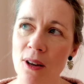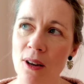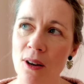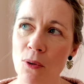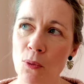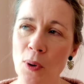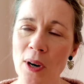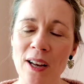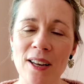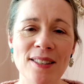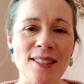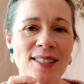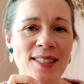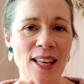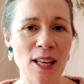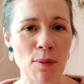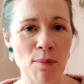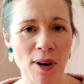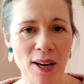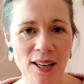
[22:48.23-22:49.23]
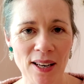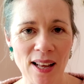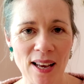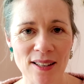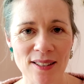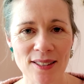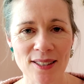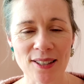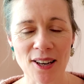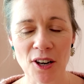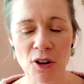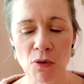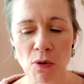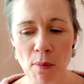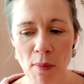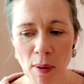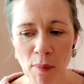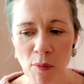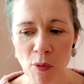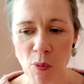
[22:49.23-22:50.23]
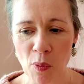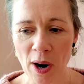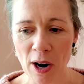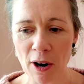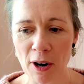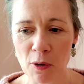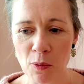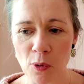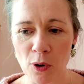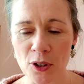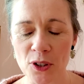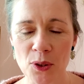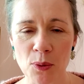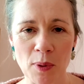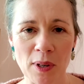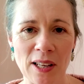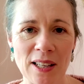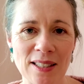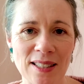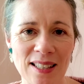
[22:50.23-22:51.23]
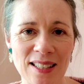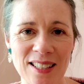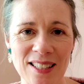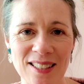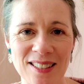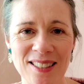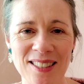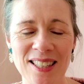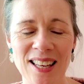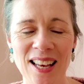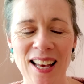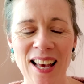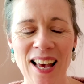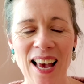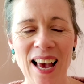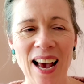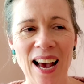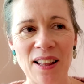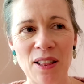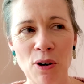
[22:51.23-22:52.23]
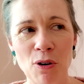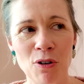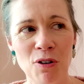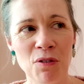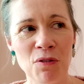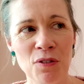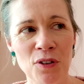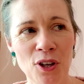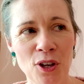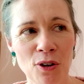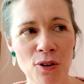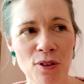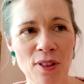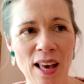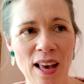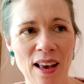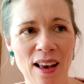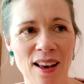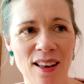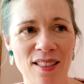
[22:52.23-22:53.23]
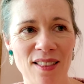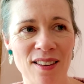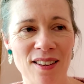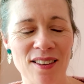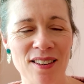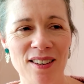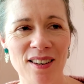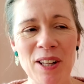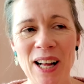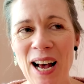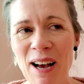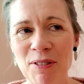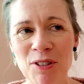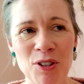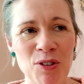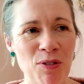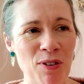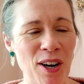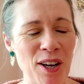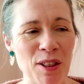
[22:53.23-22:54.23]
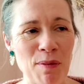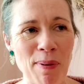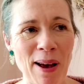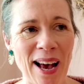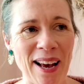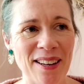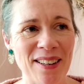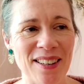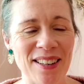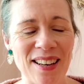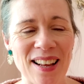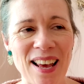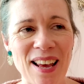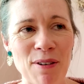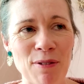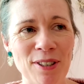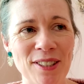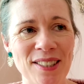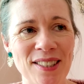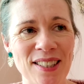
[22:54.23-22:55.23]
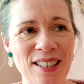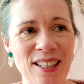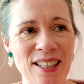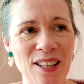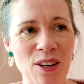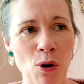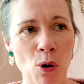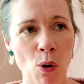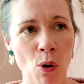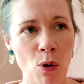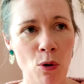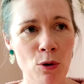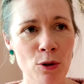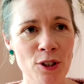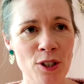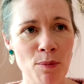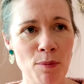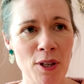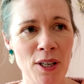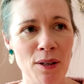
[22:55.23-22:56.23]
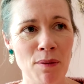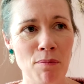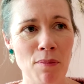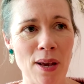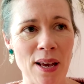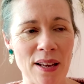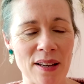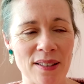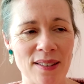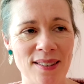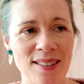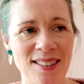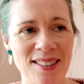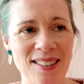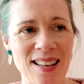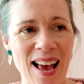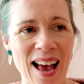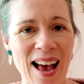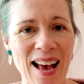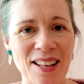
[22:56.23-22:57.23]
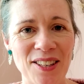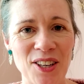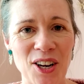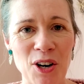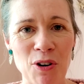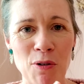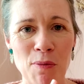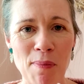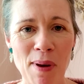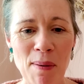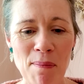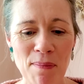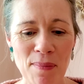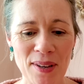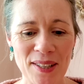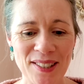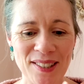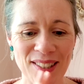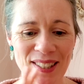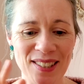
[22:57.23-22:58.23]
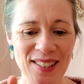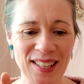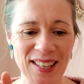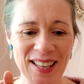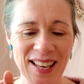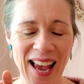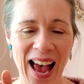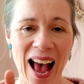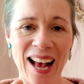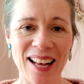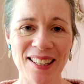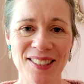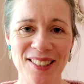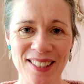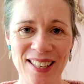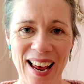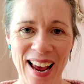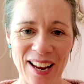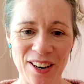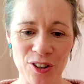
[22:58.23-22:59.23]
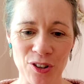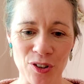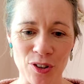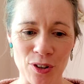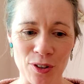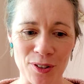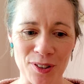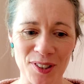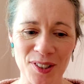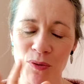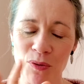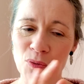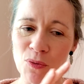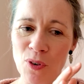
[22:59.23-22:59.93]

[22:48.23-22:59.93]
when I see my knits, I remember where I was when I did it. And there are a few there that I will have to find the pattern. It was the Alderman mitts, and I remember sitting at St Andrews,